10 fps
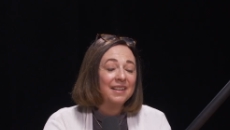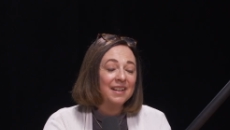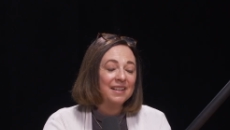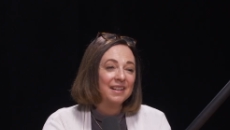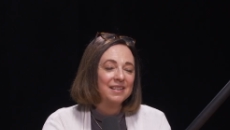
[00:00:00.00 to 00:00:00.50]
and
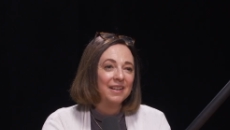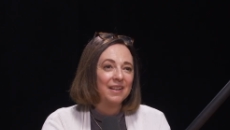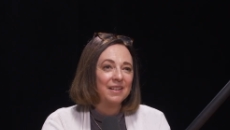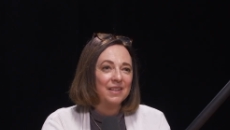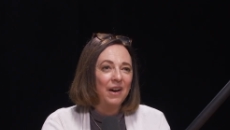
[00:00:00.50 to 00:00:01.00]
it, it's
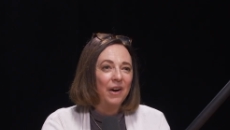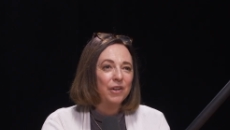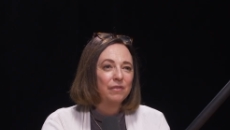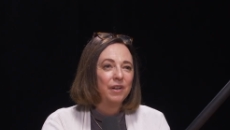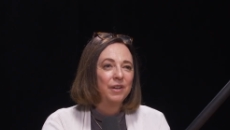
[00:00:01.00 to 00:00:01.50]
like it's the
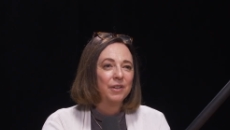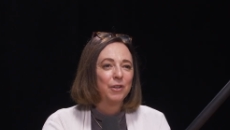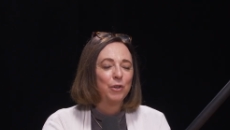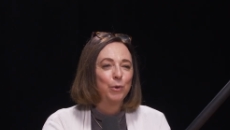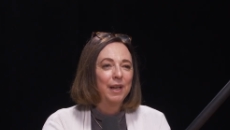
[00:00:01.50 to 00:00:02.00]
heart of our
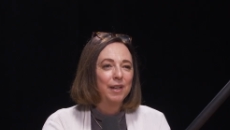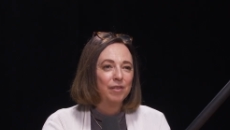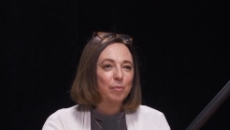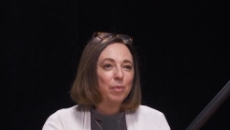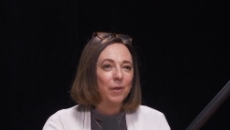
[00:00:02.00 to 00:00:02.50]

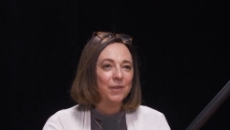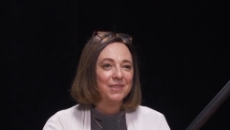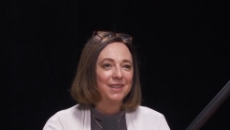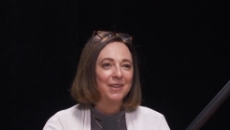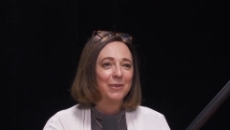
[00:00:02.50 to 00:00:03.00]
creative
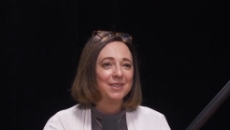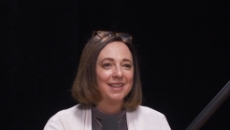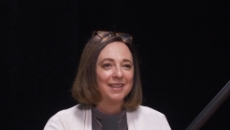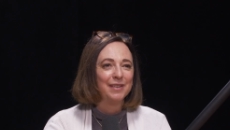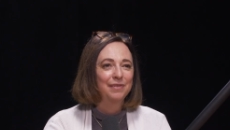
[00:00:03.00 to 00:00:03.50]
impulse. You know,
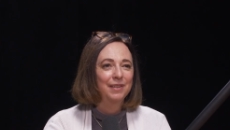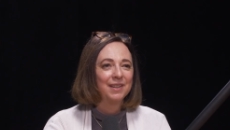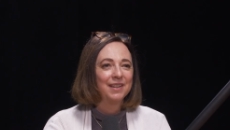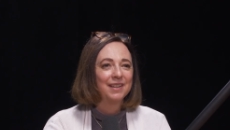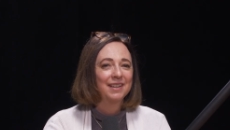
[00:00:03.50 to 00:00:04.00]
it's like a
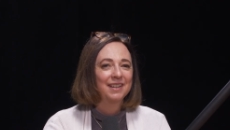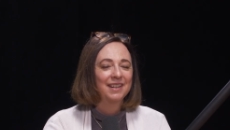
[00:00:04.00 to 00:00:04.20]
feeling